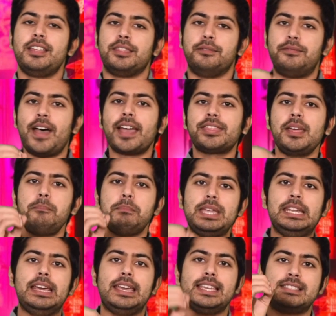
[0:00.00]
The fact that
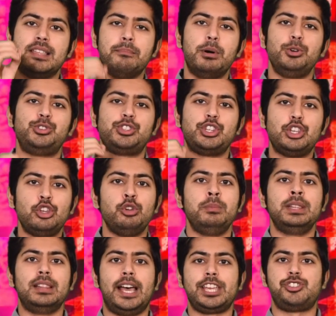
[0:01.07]
Meena is the most
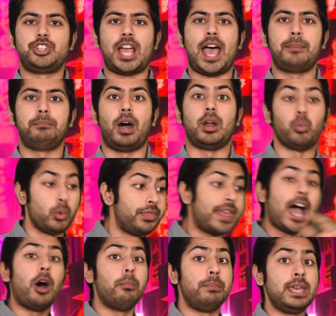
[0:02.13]
human-like chatbot,
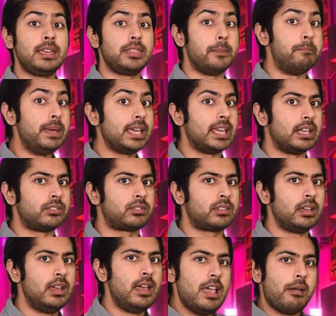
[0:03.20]
without being the biggest,
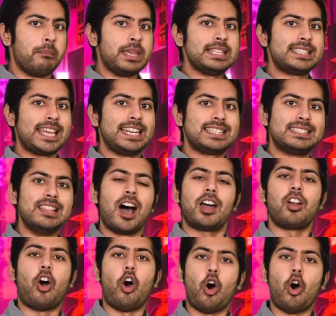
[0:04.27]
means that it's not